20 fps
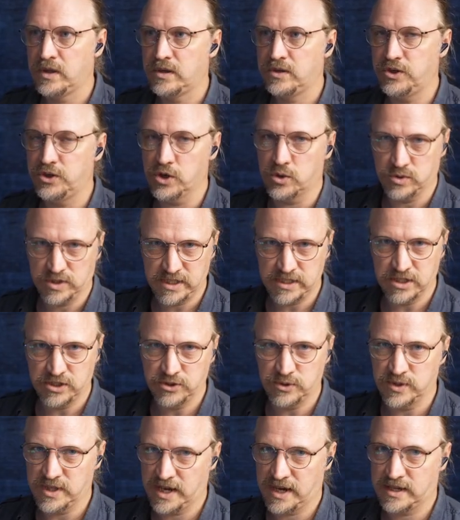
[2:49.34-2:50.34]
You don't need to
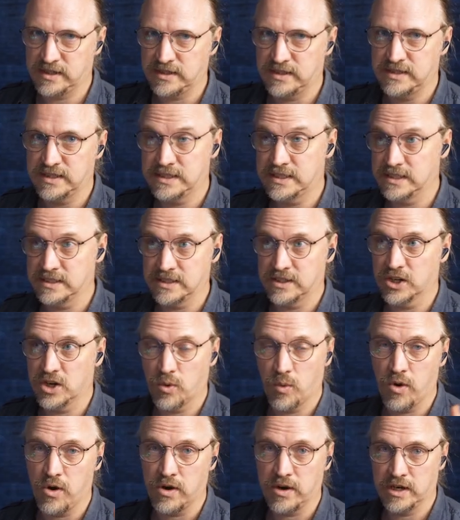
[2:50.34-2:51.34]
do that. This isn't going to
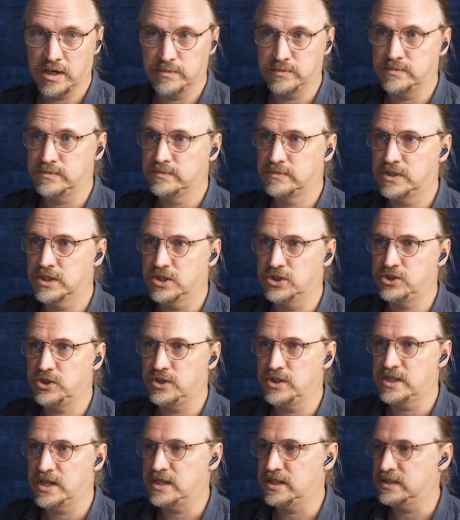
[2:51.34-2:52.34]
work, and I'm going to show
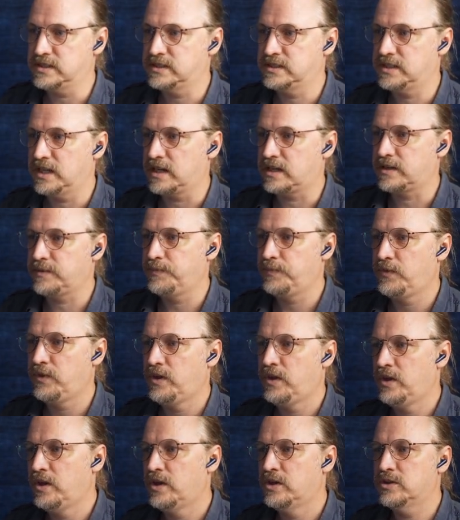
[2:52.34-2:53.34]
you that in a sec.
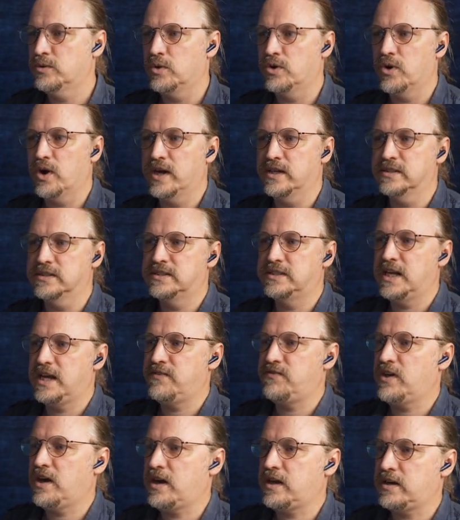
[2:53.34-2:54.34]
We'll go ahead and
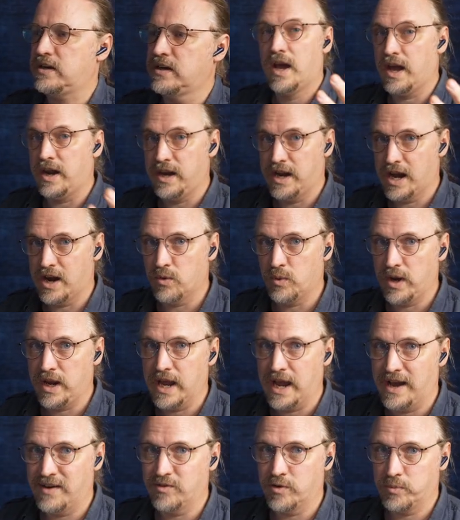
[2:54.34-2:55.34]
save that. And now we
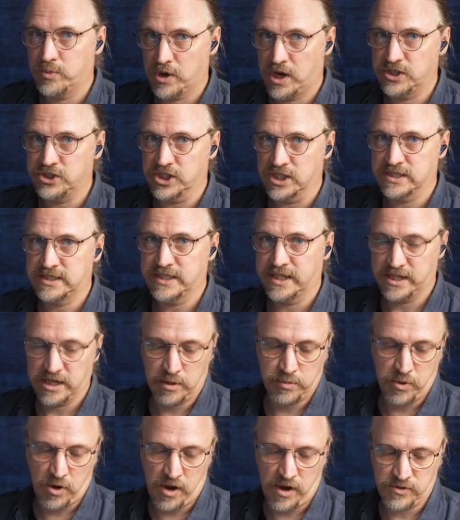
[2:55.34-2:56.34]
have a project set
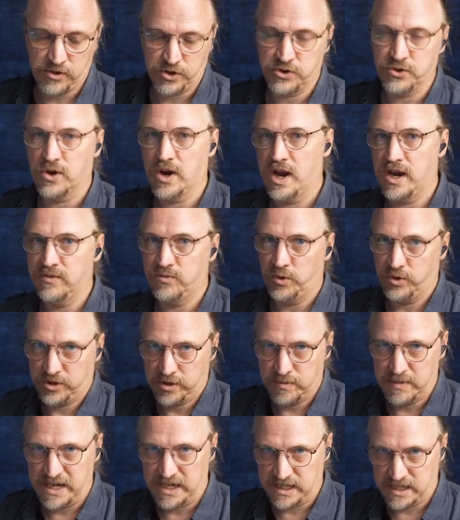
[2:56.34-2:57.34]
up on the drive with the
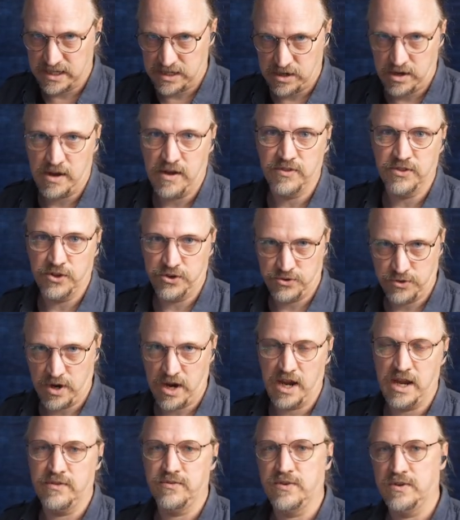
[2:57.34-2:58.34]
media on the
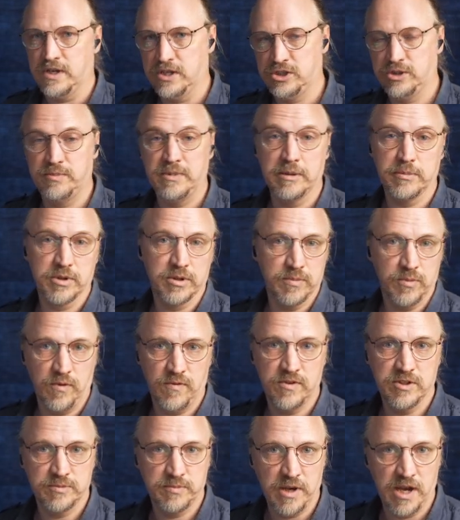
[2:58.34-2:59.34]
drive. And I should be able to
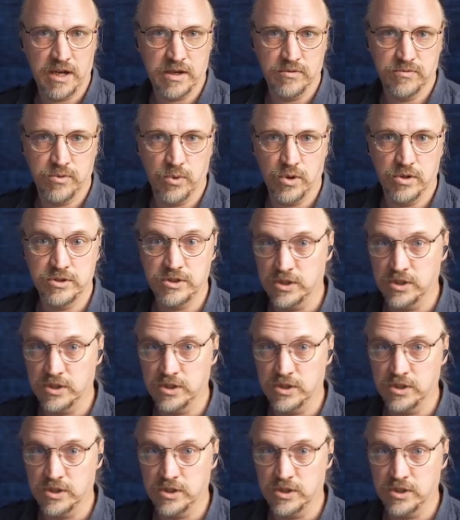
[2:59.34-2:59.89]
move this back and forth.